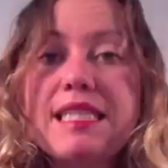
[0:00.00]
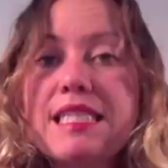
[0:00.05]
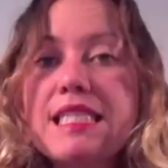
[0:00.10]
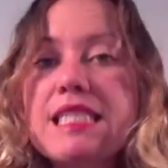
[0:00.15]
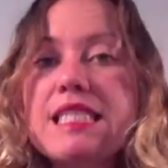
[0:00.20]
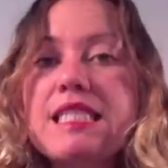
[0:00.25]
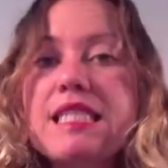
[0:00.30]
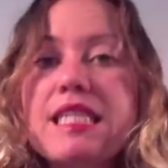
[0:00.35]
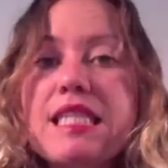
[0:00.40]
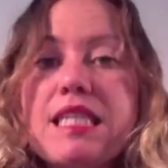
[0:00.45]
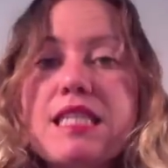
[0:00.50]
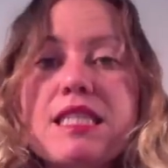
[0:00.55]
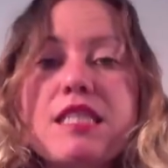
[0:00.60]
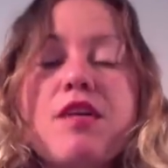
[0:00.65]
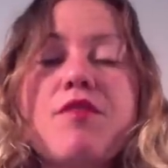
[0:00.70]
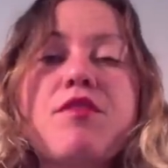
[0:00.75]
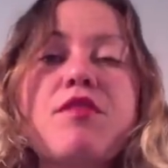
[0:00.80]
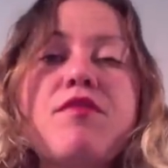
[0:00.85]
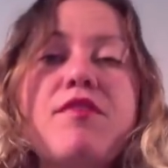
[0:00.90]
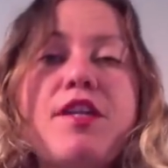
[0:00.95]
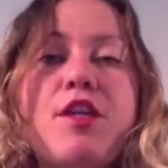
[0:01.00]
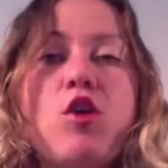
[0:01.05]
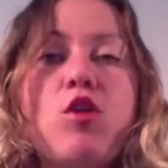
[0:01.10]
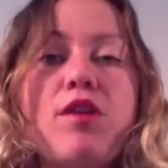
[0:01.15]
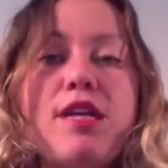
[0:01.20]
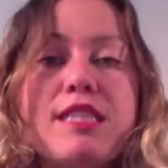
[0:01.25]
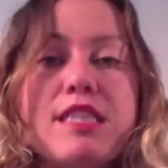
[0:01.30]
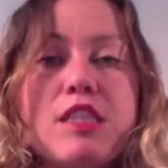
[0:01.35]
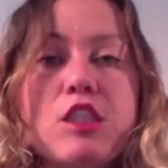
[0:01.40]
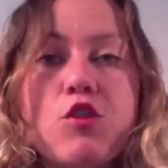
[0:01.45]
six of the video
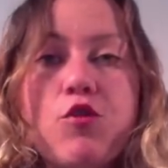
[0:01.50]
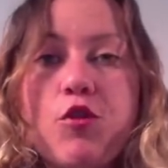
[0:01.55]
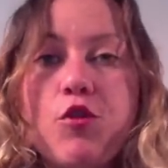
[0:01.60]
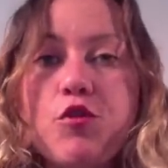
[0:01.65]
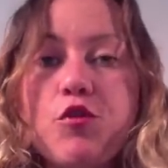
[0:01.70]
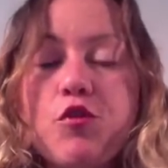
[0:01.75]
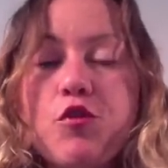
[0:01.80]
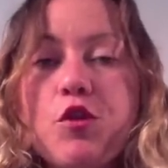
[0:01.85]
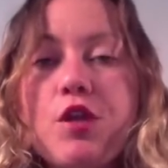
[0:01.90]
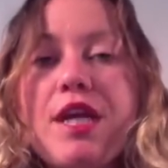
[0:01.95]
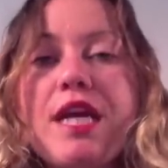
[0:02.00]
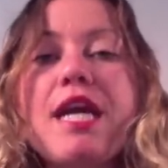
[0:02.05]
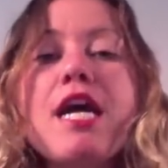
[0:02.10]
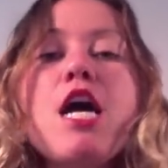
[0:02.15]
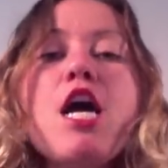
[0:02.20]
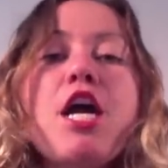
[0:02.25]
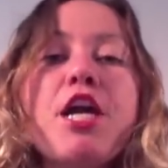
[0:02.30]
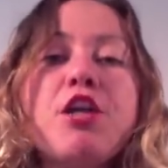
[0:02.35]
lessons for free.